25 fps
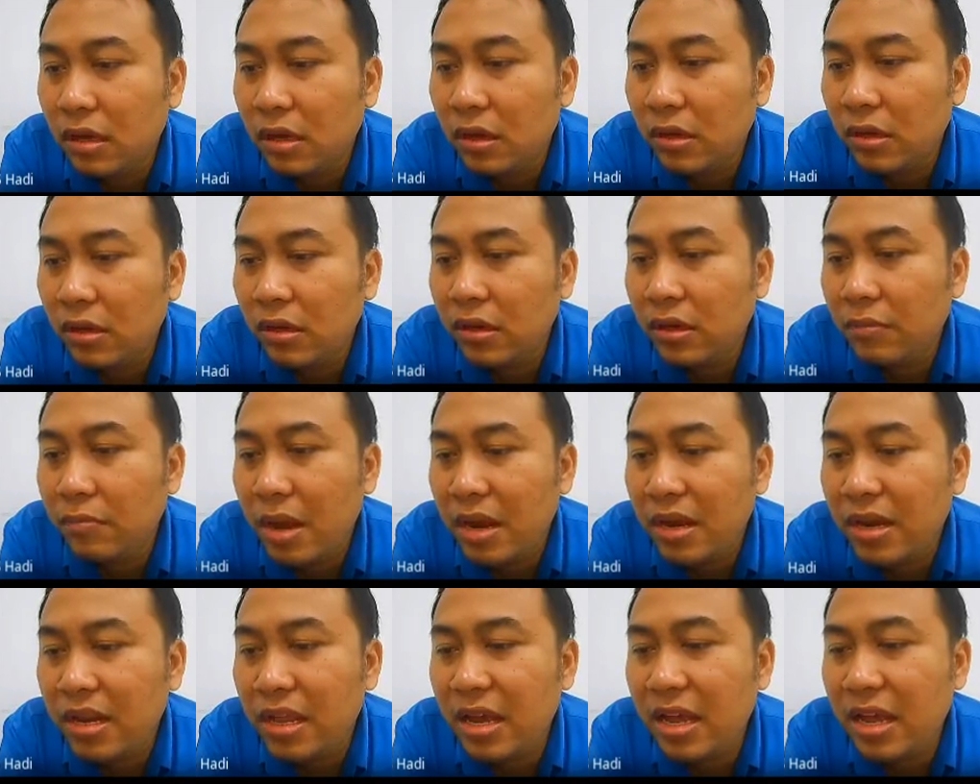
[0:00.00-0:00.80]
Yeah,
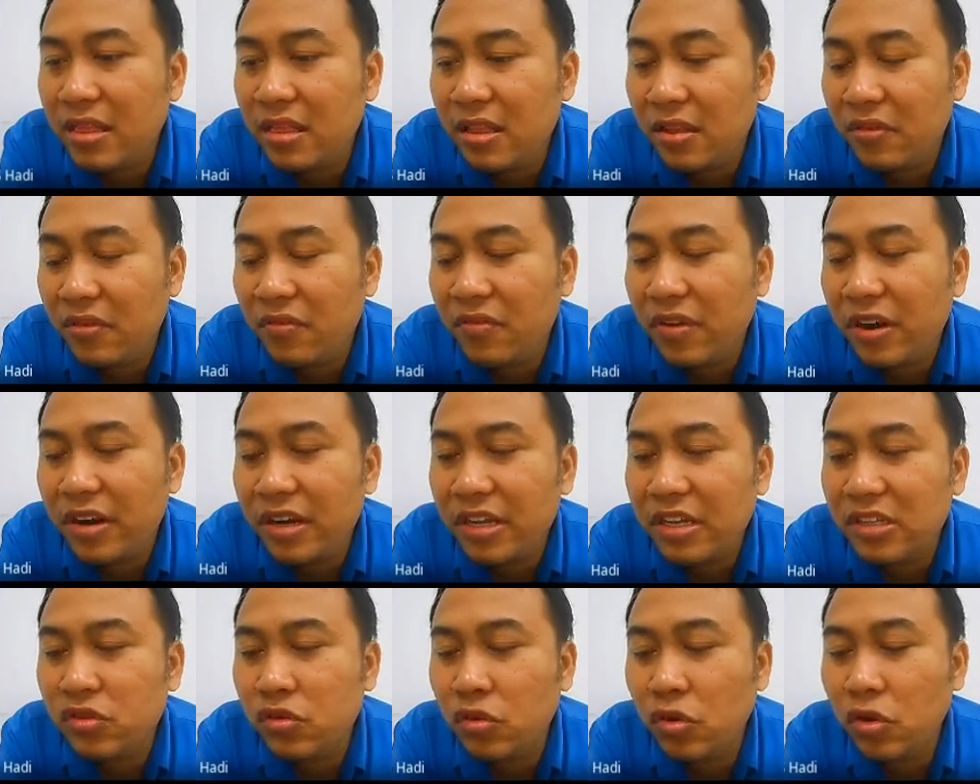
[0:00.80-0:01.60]
Monday until
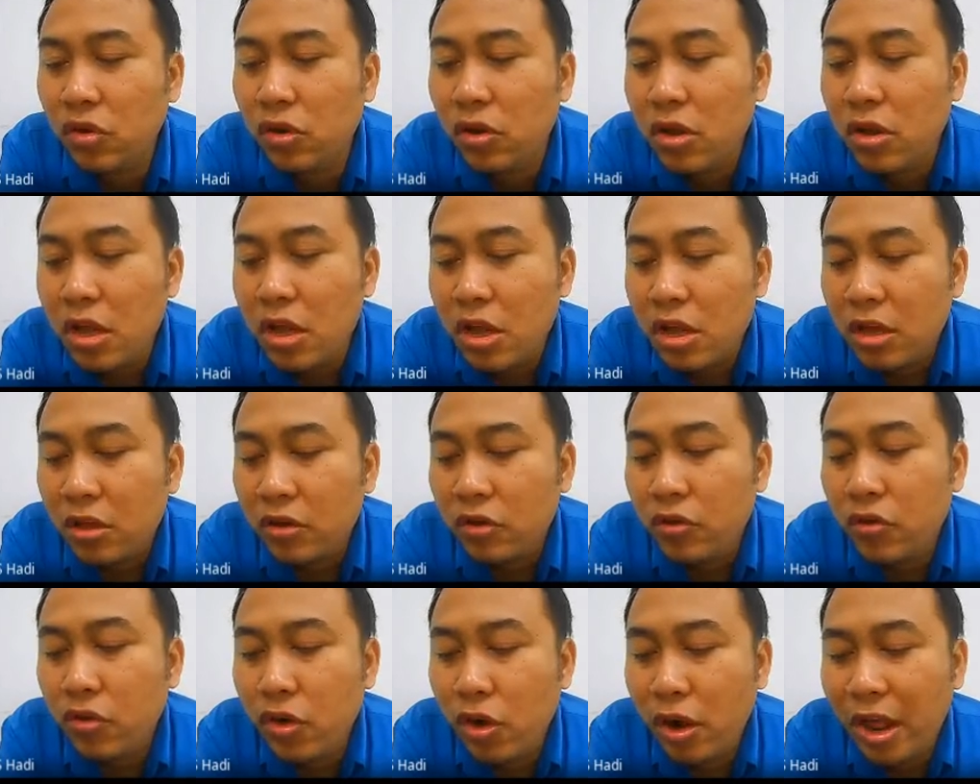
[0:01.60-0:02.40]
Friday. So
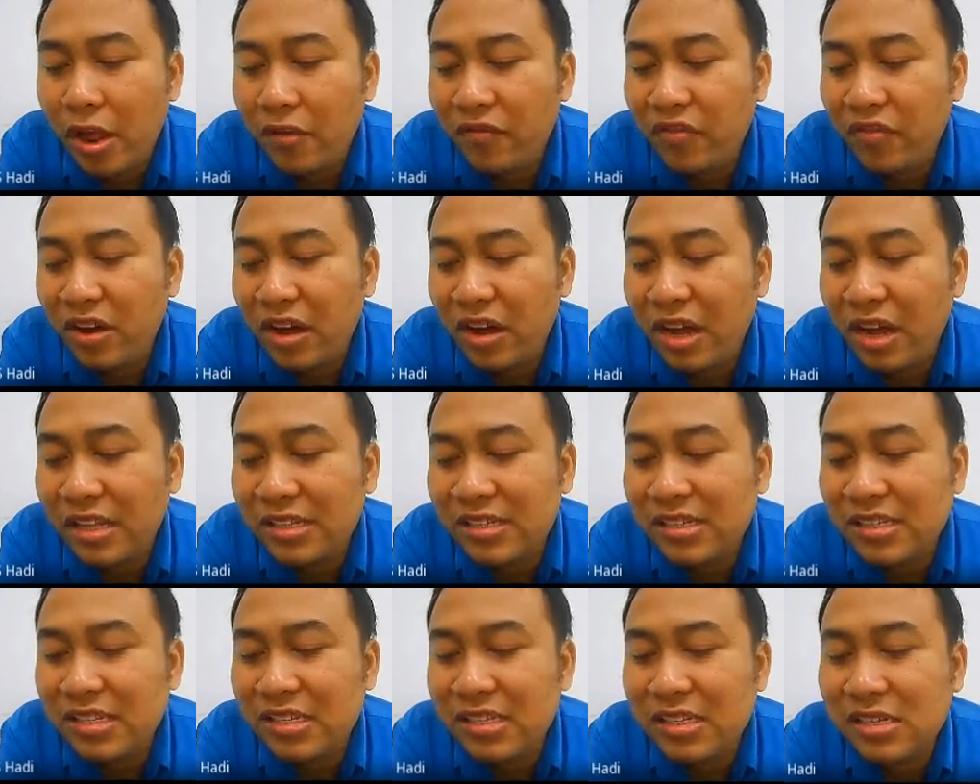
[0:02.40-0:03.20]
do not have an
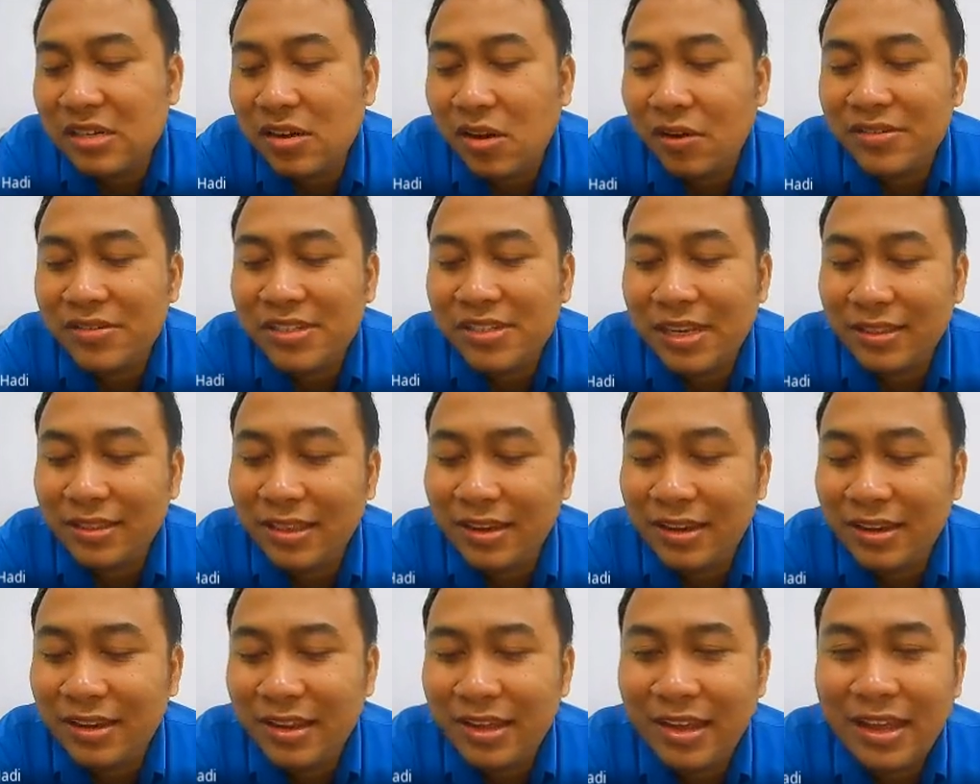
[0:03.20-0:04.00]
answer of
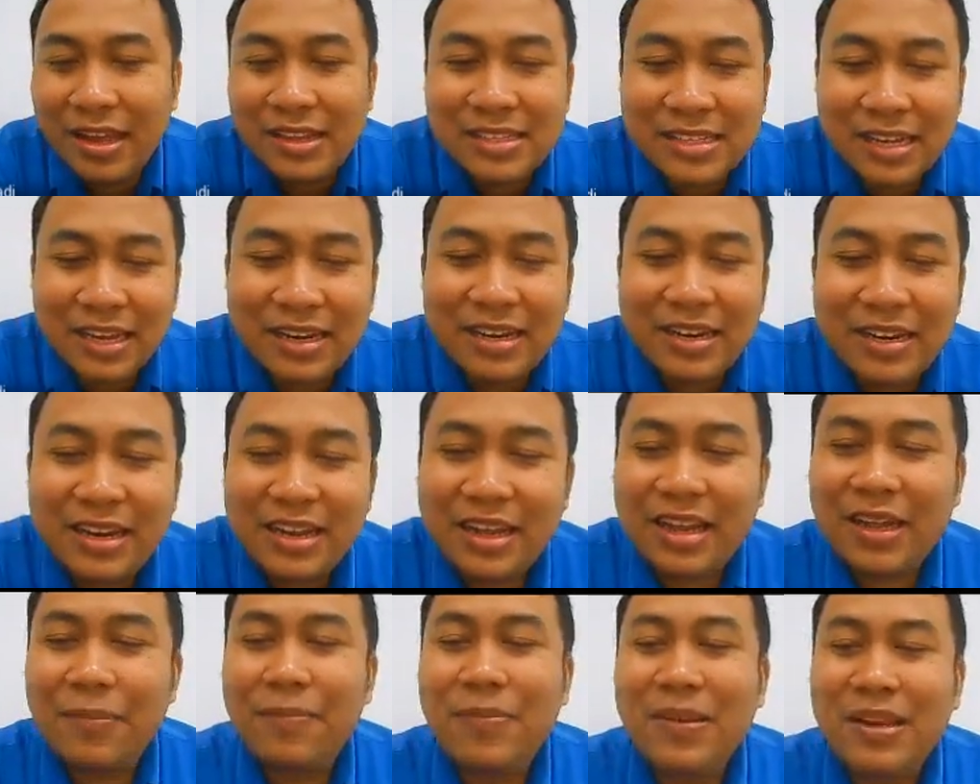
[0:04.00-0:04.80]
Saturday and
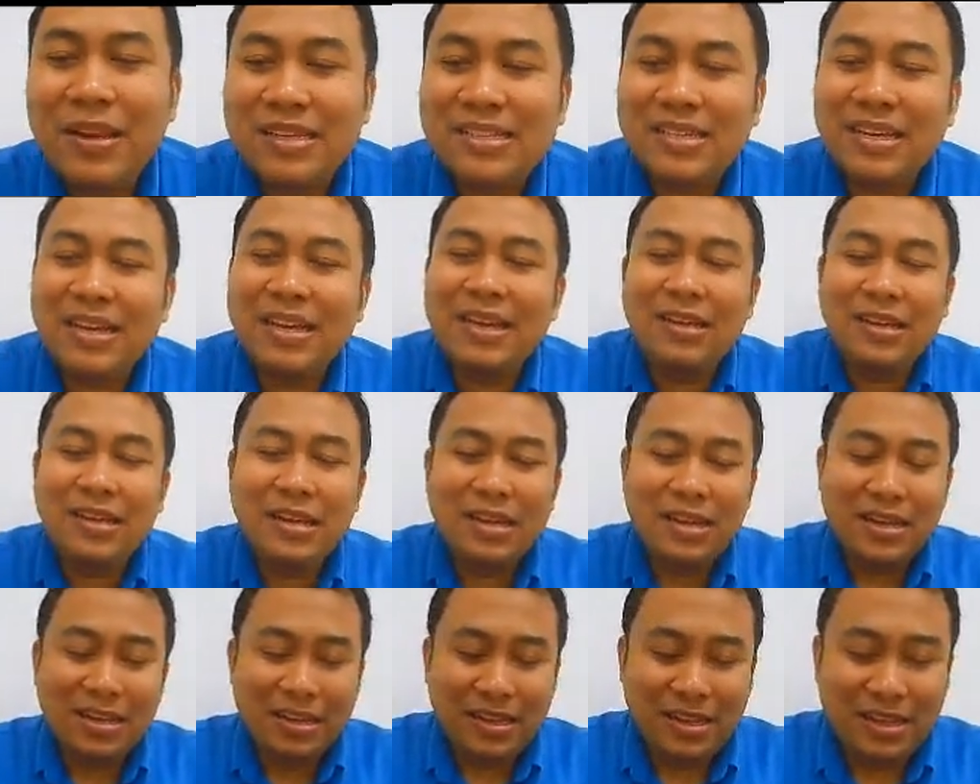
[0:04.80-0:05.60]
Sunday, please.
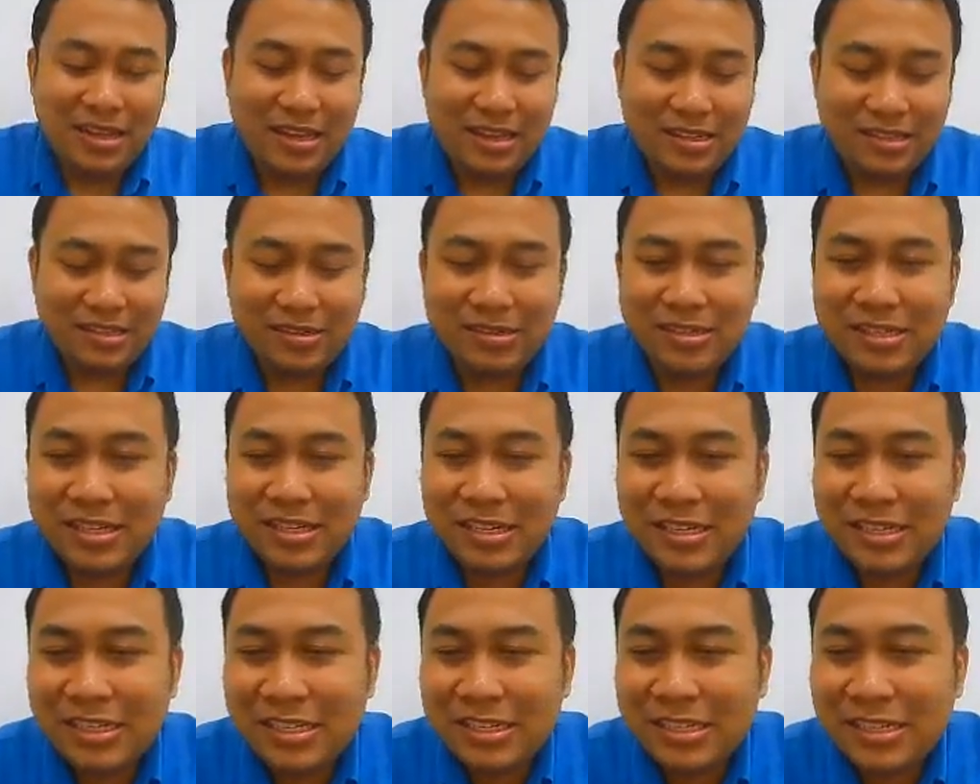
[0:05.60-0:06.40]
Yeah, so
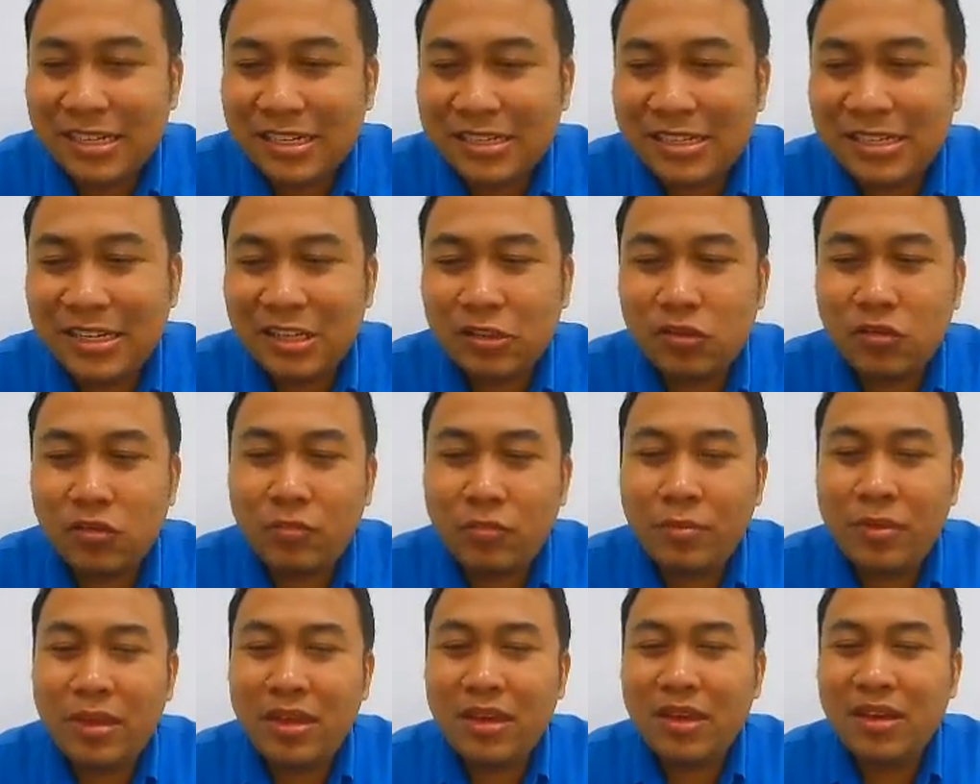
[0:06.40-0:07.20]
just need to
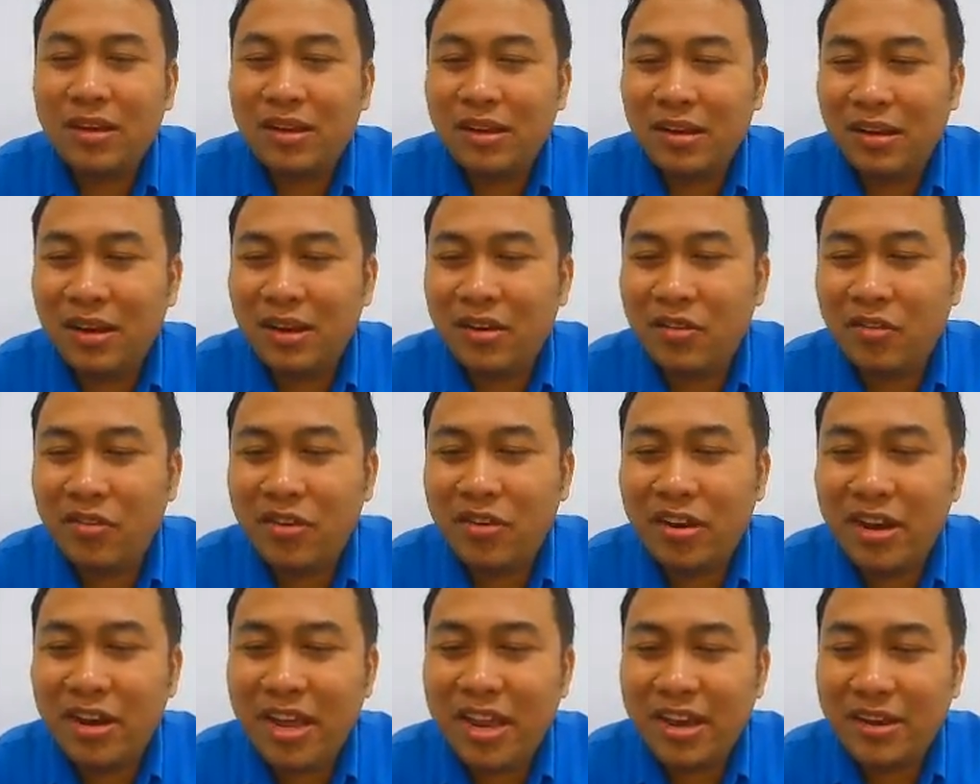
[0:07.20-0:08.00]
be alert
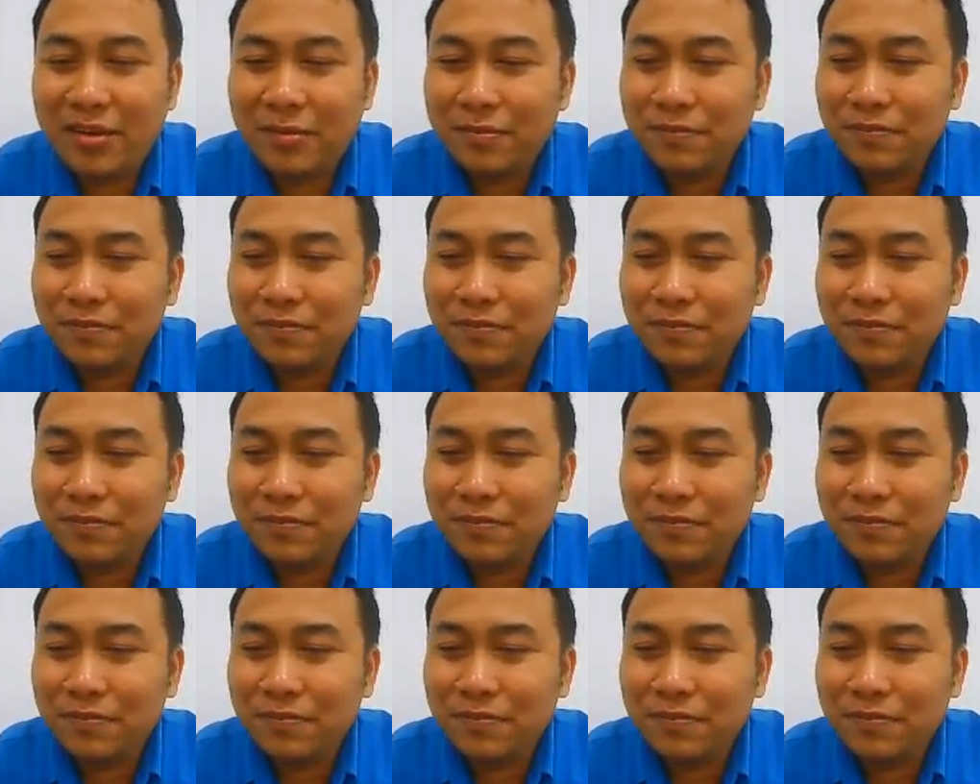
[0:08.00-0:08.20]
on that.